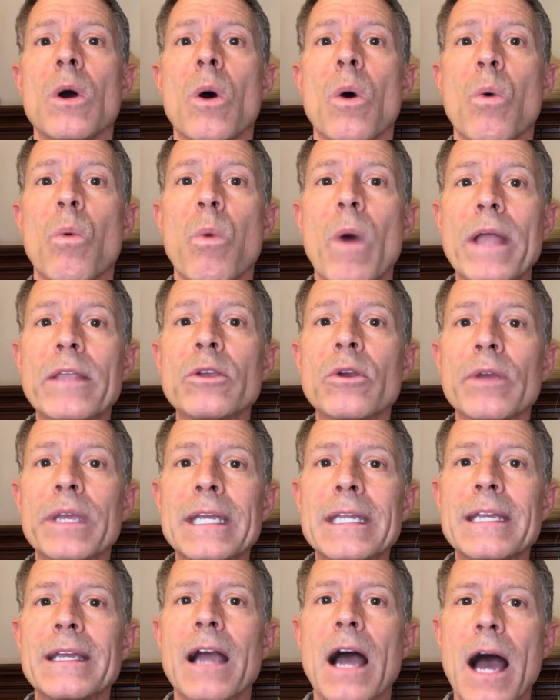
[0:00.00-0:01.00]
when you're
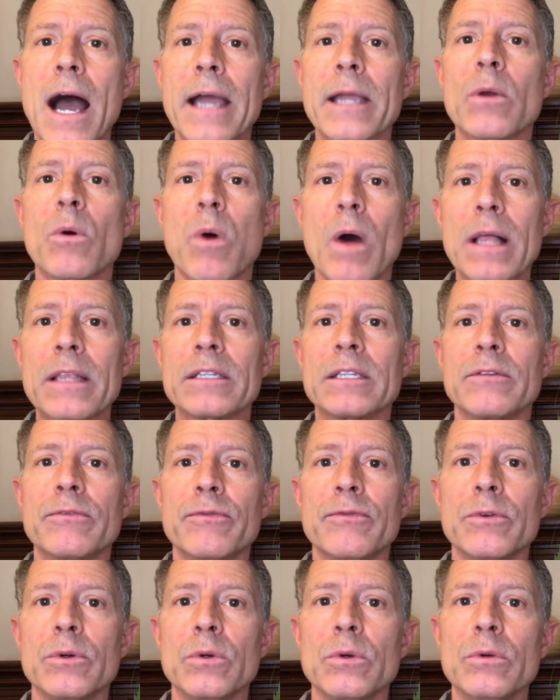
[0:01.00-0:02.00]
eating high quality
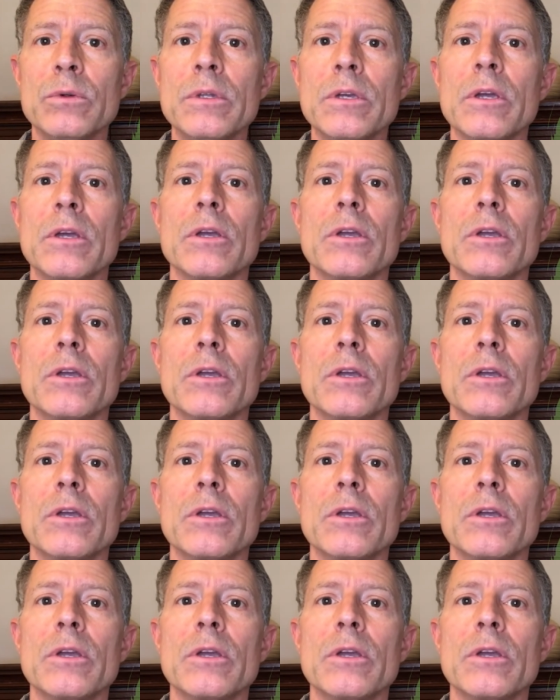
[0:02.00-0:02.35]
food,